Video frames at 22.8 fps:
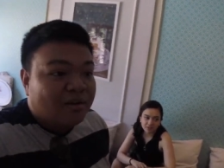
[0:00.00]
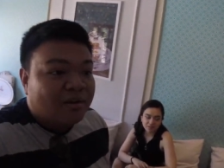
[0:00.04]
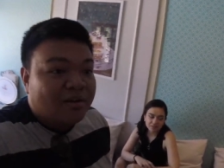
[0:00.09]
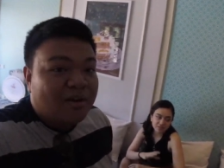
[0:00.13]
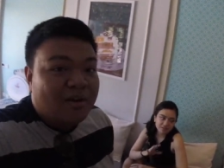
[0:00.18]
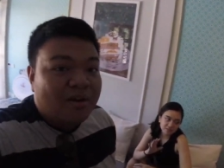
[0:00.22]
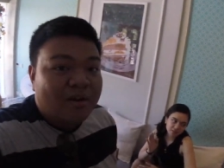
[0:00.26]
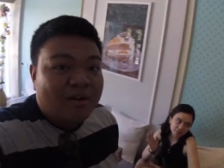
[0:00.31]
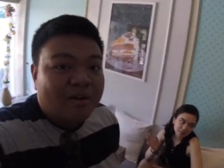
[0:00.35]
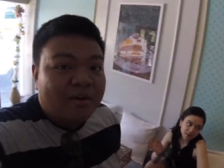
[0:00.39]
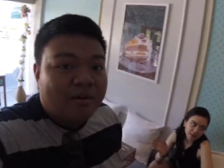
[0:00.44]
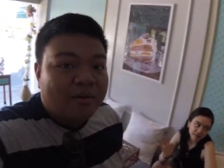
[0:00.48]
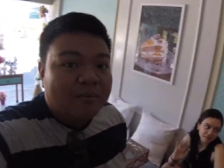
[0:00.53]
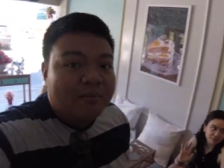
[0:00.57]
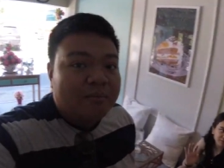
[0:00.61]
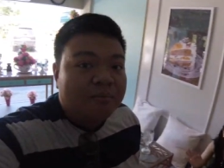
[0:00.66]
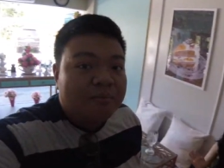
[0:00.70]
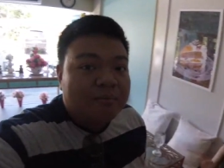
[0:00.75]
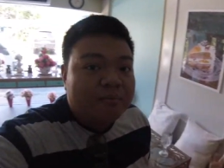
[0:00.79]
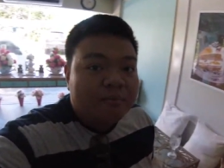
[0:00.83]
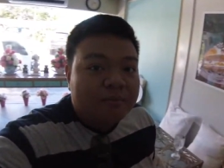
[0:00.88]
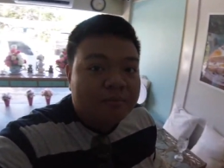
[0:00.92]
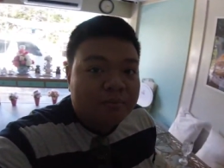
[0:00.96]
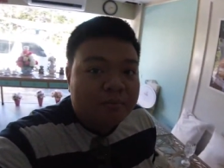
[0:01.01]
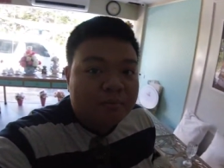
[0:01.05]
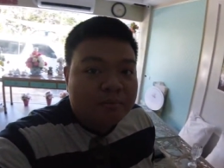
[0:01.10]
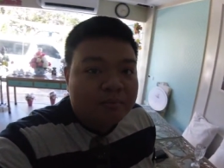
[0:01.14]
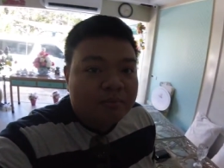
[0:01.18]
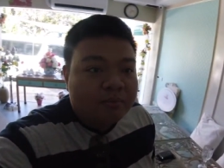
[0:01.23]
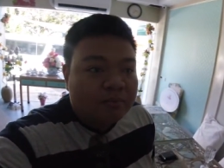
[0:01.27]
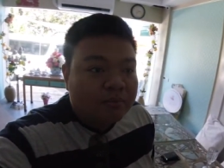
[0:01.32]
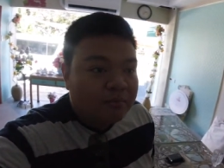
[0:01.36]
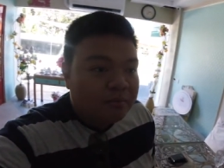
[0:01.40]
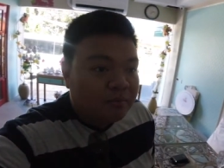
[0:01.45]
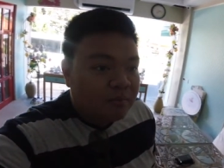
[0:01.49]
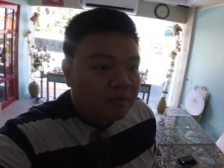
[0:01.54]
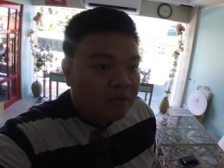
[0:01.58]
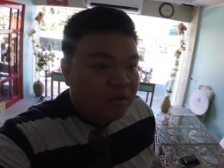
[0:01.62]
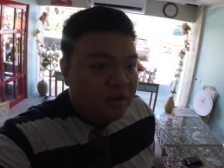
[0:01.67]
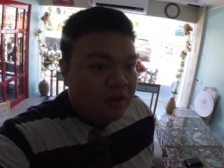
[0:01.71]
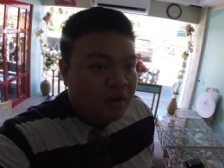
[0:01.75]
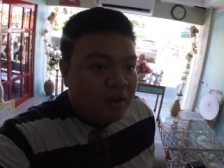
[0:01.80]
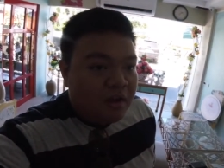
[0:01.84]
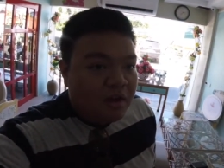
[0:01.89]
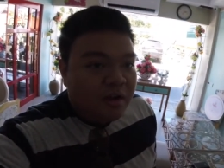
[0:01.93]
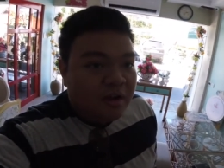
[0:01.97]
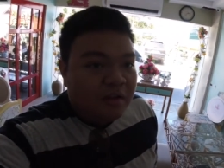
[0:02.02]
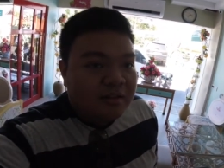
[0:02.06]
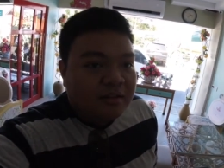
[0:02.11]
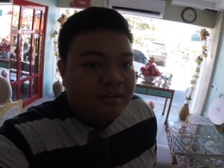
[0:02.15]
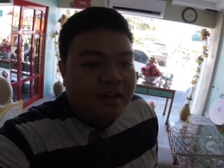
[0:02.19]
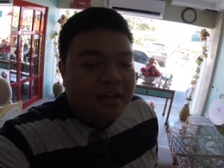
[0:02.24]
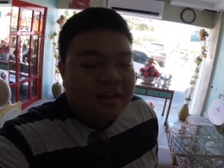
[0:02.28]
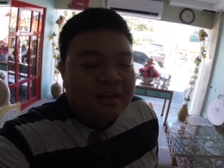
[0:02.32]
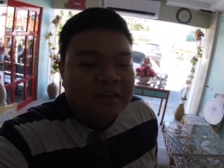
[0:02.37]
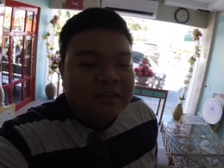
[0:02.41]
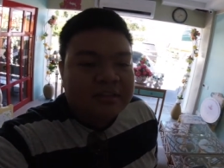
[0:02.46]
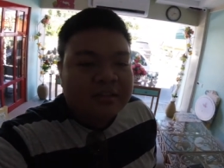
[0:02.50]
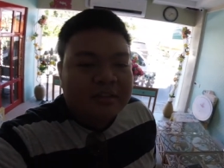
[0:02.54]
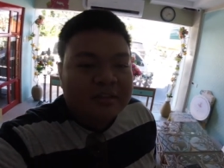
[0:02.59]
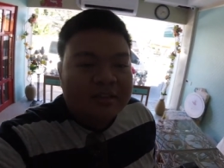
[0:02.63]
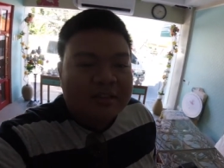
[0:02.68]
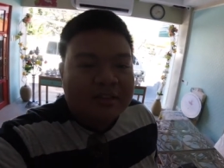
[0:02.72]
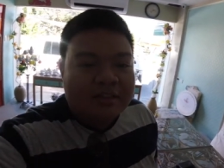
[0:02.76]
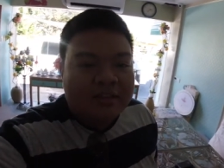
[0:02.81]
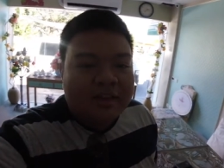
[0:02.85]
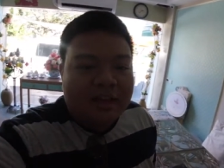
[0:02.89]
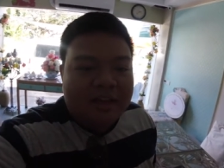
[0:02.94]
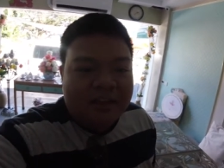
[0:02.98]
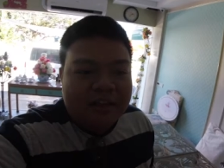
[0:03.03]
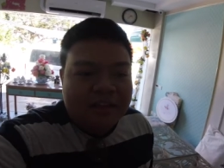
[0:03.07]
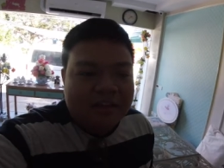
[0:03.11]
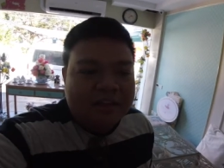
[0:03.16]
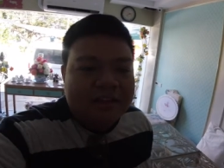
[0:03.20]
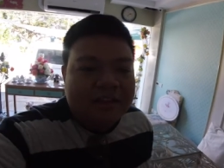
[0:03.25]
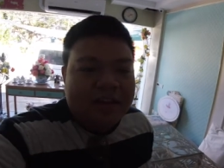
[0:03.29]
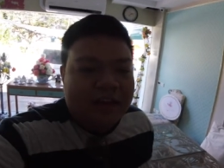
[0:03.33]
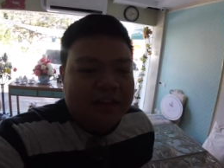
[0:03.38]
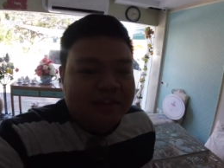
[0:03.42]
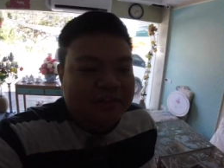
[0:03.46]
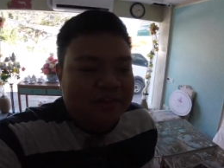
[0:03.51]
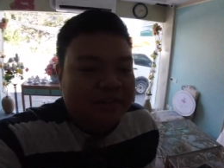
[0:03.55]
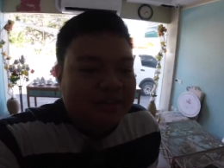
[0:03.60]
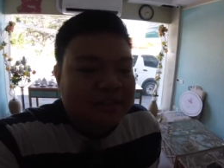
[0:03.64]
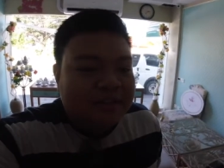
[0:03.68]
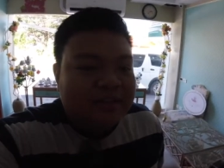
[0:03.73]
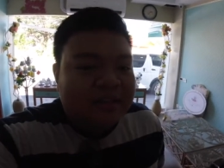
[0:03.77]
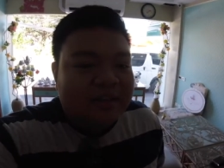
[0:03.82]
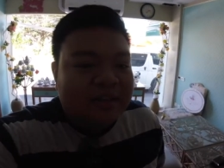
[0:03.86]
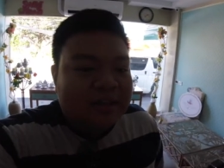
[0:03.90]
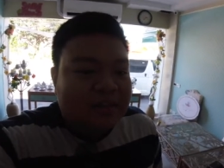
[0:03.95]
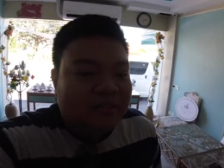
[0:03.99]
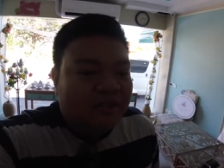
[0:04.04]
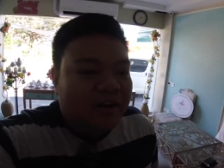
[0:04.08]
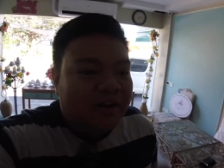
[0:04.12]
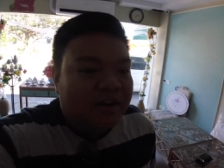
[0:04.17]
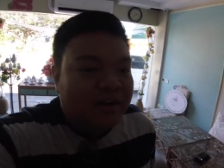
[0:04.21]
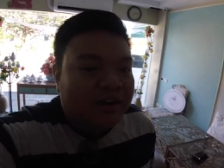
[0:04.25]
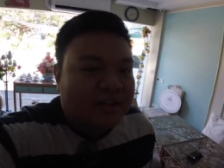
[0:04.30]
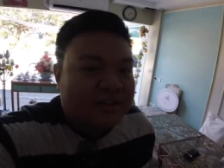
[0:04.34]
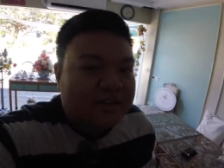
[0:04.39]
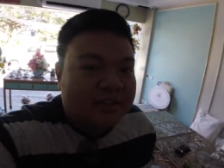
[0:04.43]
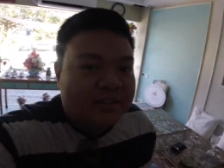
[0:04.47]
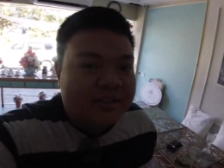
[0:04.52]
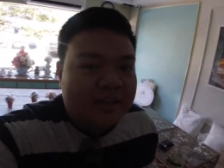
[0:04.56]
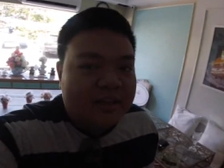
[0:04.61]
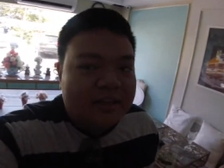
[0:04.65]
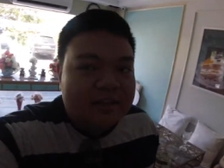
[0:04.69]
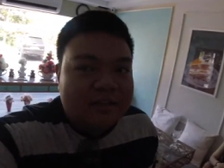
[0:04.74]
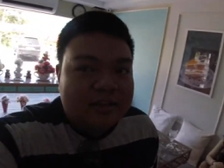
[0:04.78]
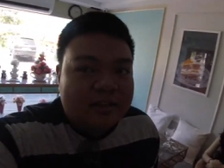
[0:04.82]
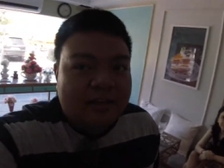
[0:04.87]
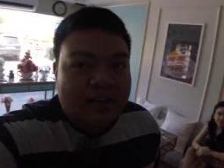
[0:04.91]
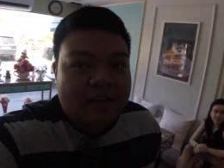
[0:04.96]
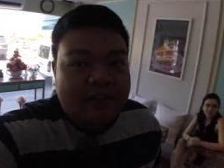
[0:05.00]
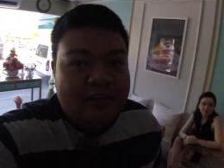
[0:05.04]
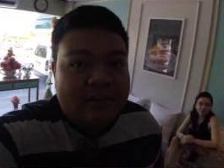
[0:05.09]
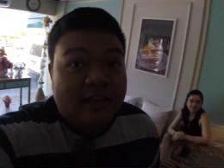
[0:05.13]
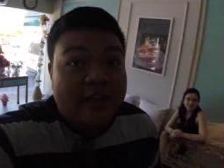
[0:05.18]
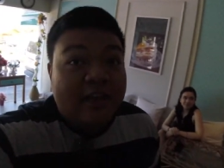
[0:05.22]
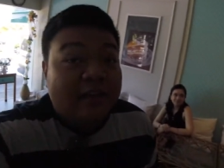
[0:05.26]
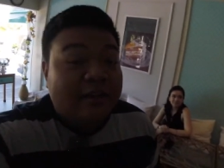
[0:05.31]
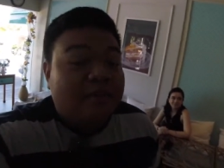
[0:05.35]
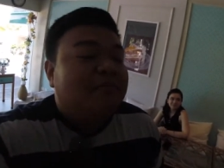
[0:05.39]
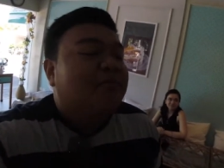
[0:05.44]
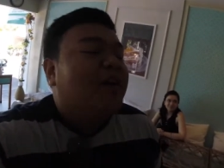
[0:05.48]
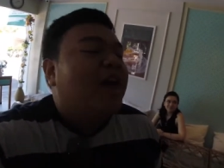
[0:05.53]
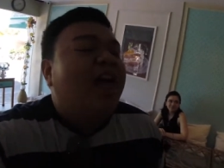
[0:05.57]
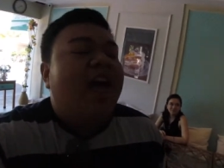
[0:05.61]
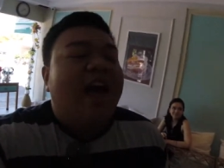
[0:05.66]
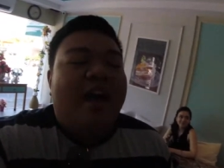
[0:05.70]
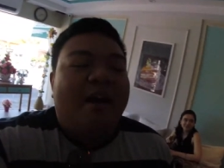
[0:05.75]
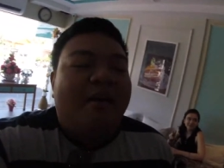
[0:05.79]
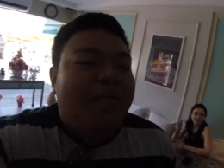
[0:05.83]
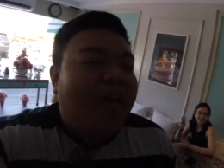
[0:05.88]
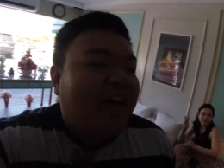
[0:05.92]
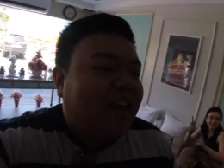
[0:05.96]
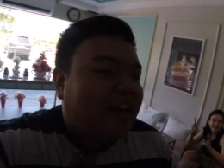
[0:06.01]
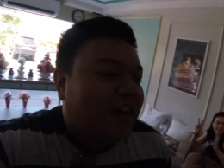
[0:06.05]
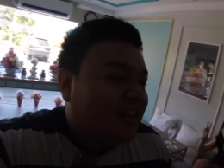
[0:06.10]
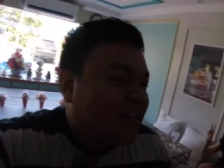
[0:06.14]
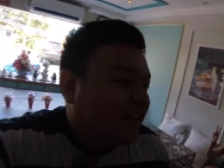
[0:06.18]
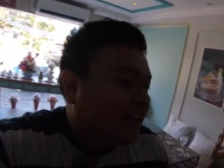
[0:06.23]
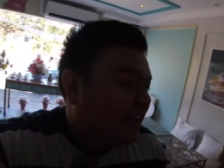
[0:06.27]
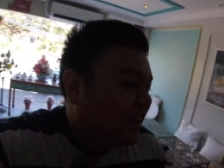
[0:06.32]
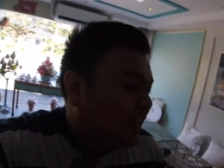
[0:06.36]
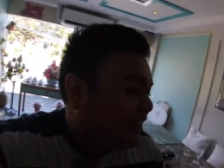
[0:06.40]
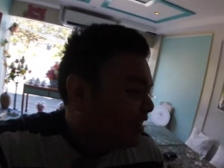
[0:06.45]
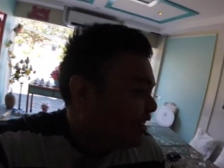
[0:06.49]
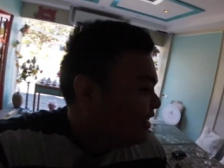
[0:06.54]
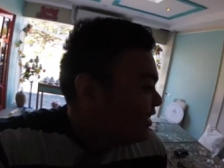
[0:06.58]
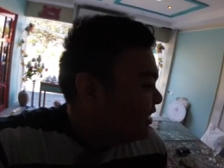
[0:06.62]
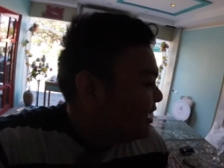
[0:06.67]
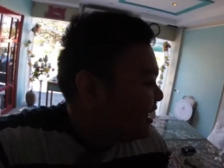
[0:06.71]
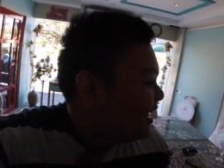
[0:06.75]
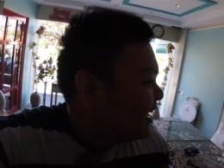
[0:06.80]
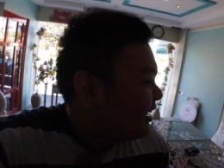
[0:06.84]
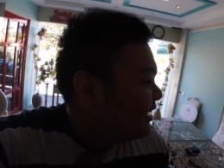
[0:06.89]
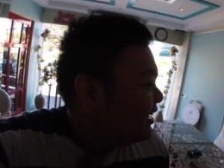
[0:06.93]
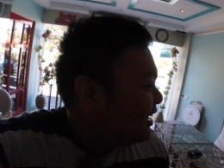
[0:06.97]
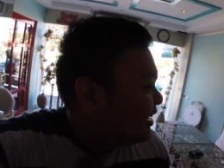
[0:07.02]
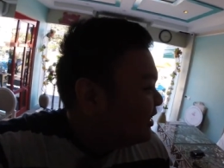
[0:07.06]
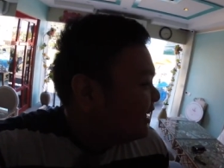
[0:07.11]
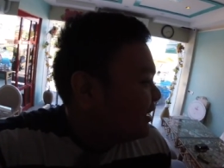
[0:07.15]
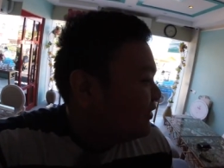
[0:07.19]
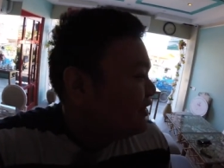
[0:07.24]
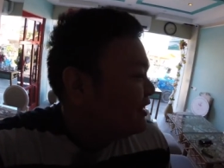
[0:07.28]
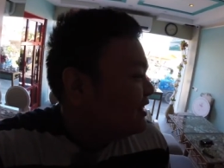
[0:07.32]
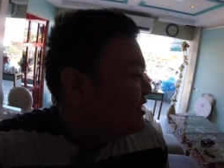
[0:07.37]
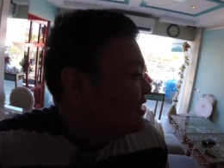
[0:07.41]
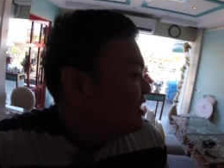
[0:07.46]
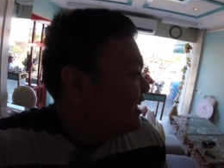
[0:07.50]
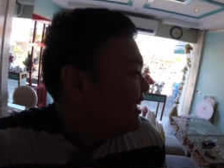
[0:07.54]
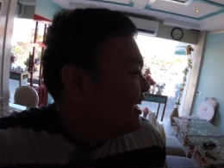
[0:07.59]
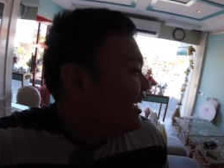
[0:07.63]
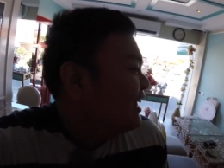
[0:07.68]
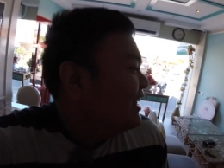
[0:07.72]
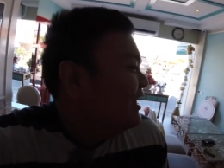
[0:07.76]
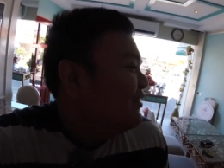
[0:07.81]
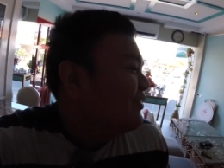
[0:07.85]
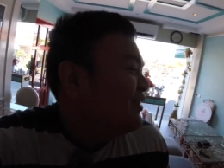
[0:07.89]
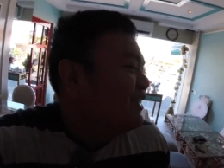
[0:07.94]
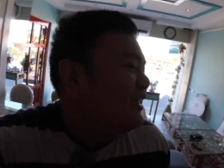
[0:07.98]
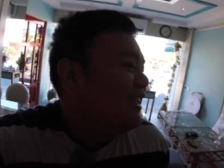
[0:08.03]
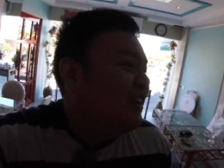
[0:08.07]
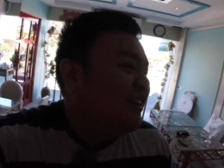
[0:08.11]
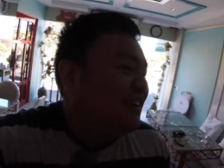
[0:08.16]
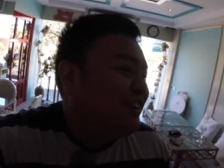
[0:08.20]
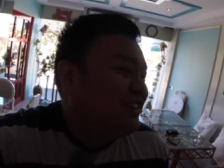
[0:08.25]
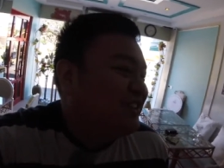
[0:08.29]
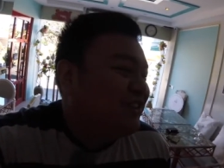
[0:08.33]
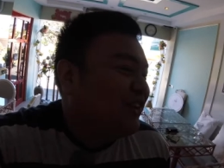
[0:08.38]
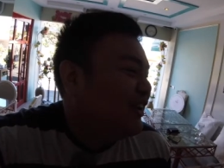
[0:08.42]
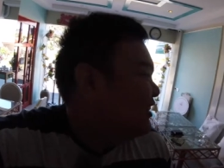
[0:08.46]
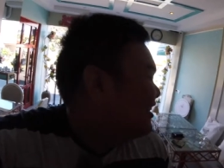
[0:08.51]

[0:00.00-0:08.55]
It's the same cafe. Nice, and it, as you can see, it's very aesthetic. Aesthetic. I can't. I can't. I can't even. I can't even English right